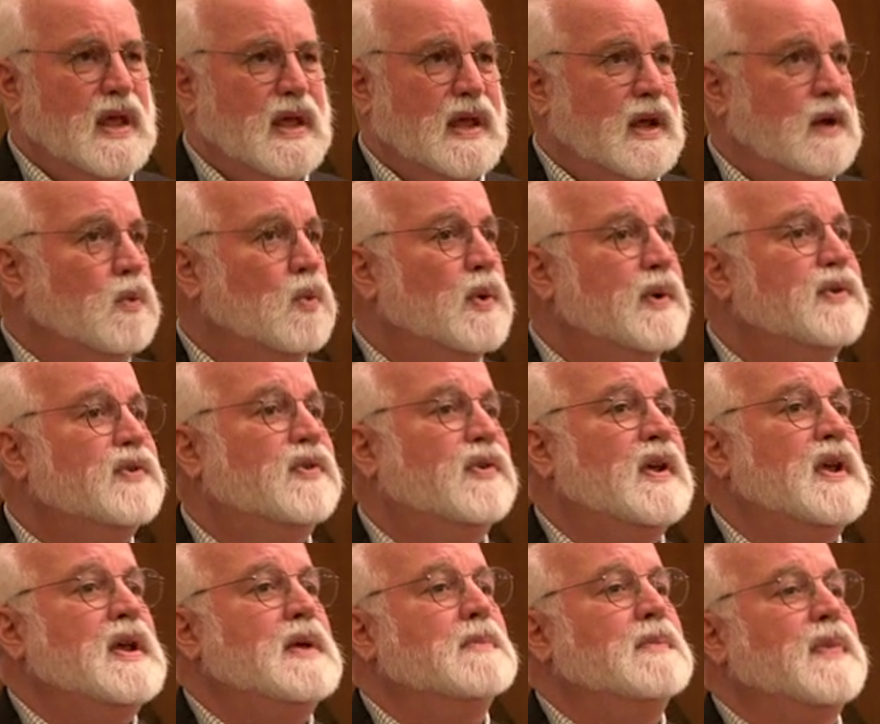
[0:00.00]
It would
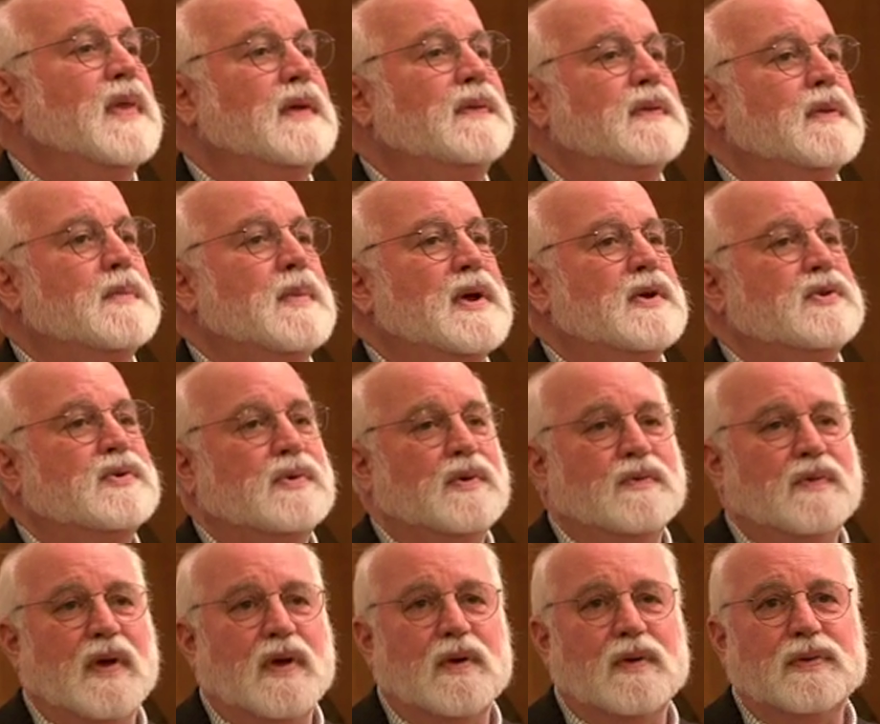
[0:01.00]
seem that the measure
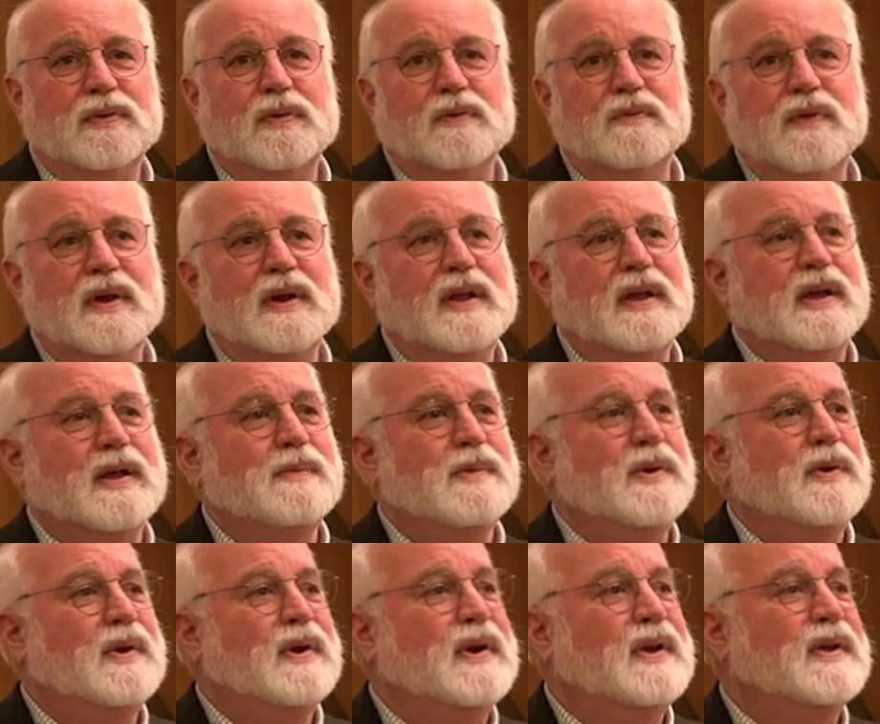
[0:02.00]
of health of any
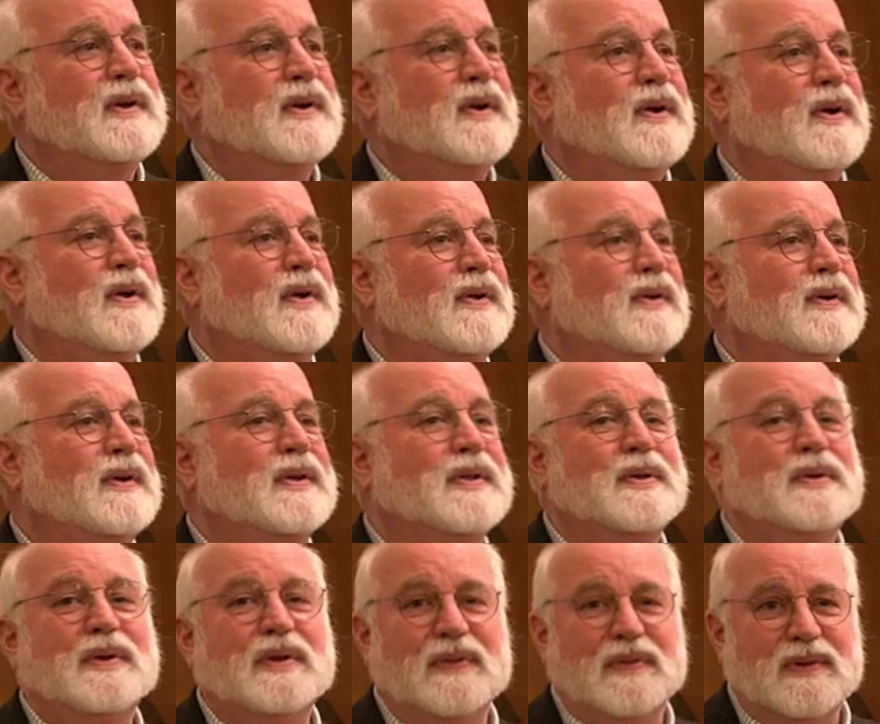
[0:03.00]
community at all,
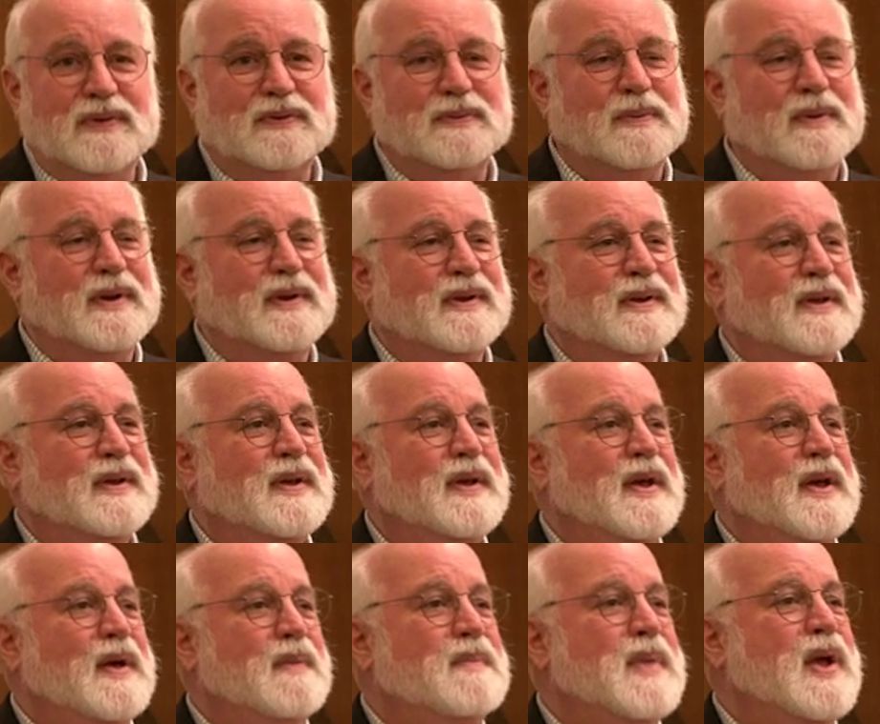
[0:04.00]
including this one,
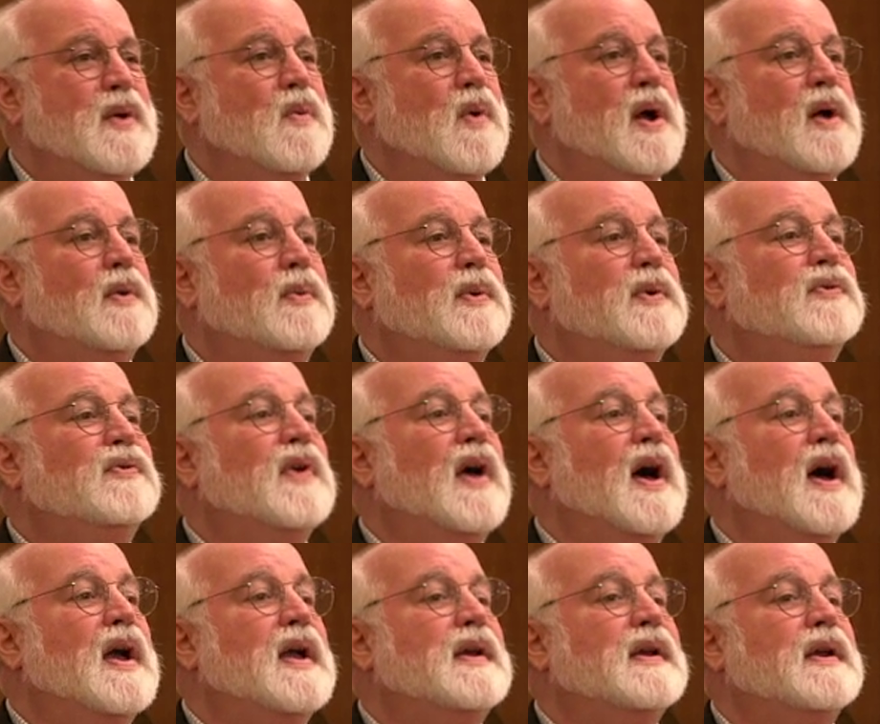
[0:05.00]
may well
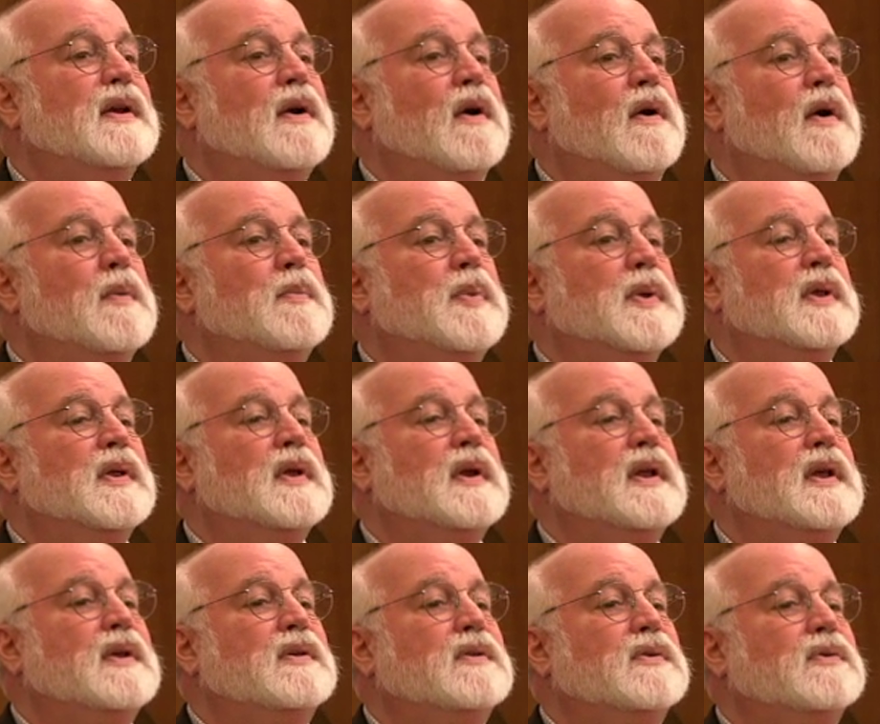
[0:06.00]
reside in our
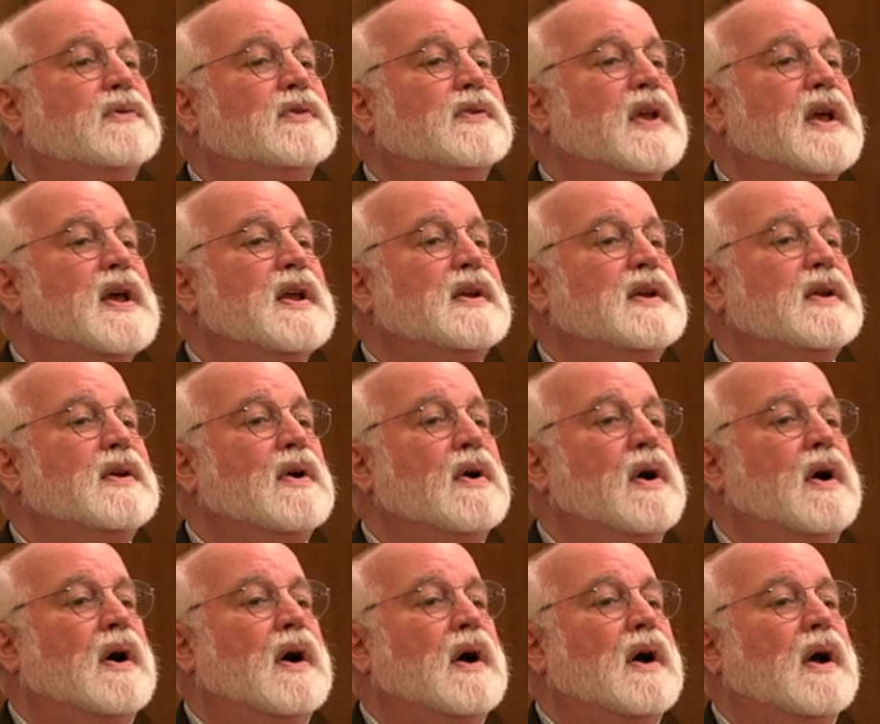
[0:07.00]
ability to stand in
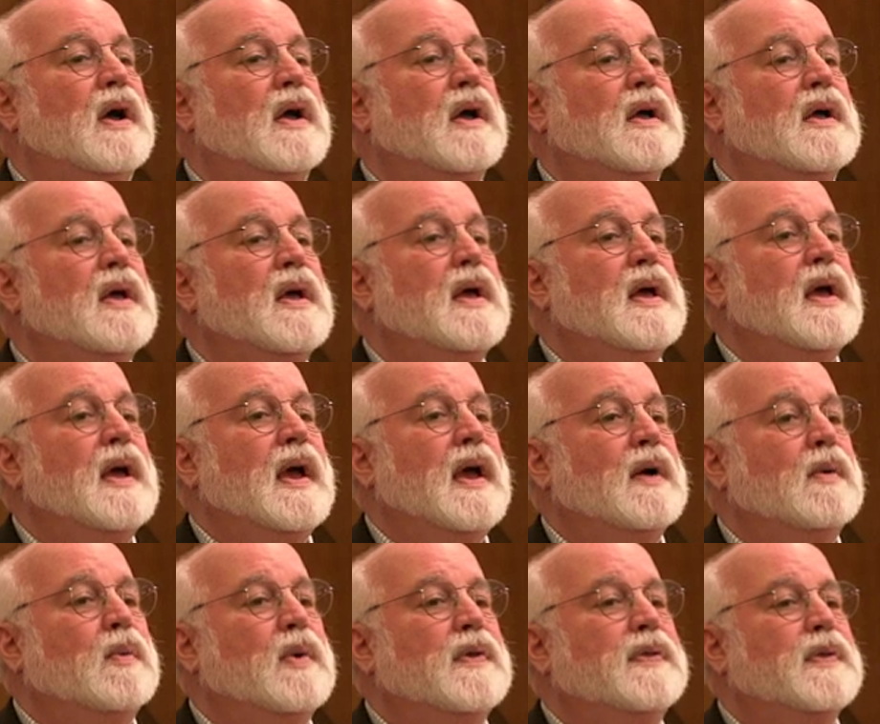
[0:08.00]
awe
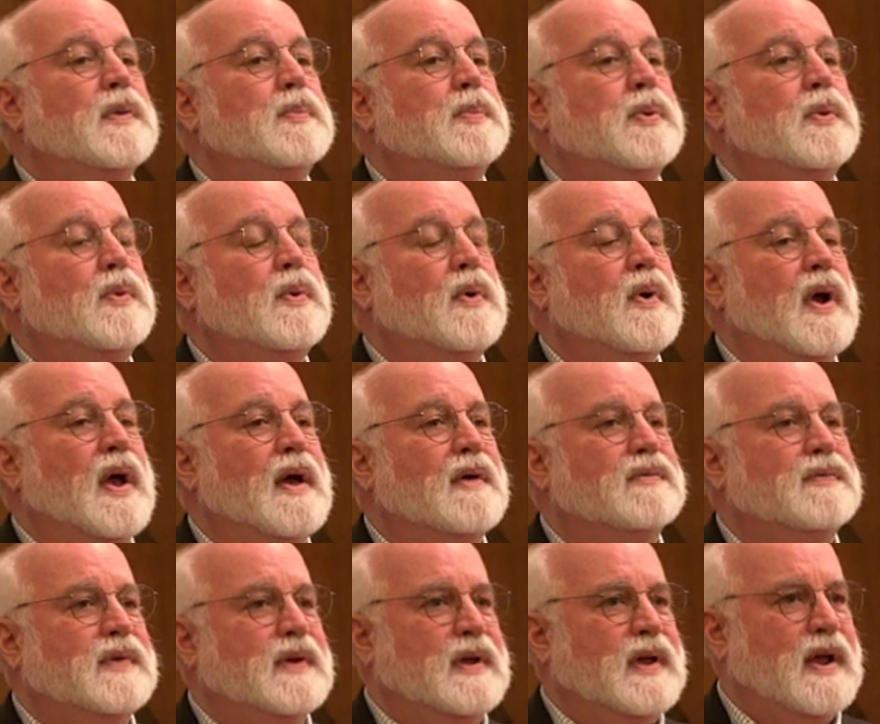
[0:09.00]
at what the poor
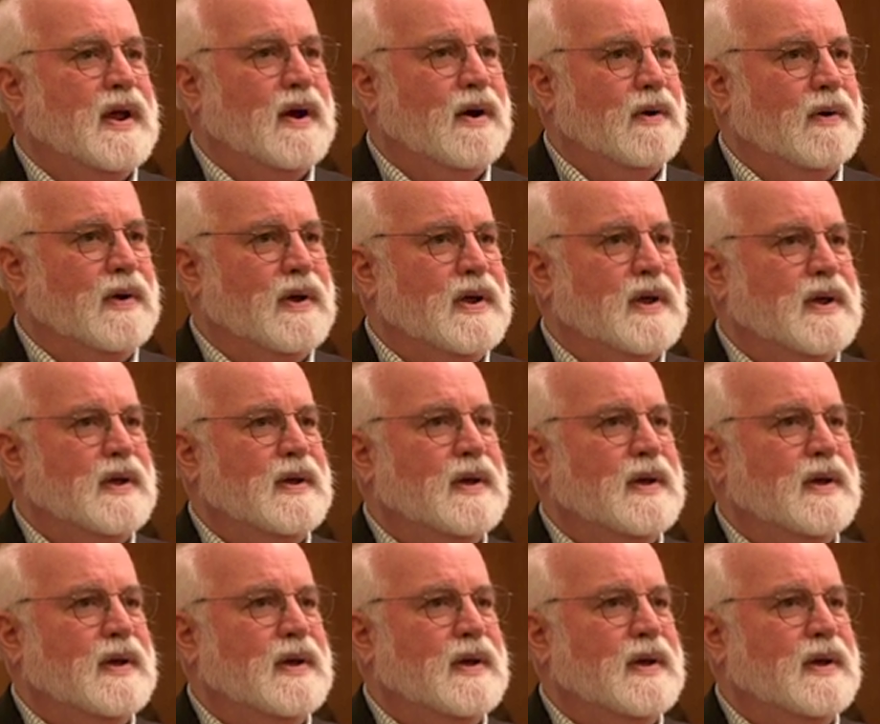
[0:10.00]
have to carry,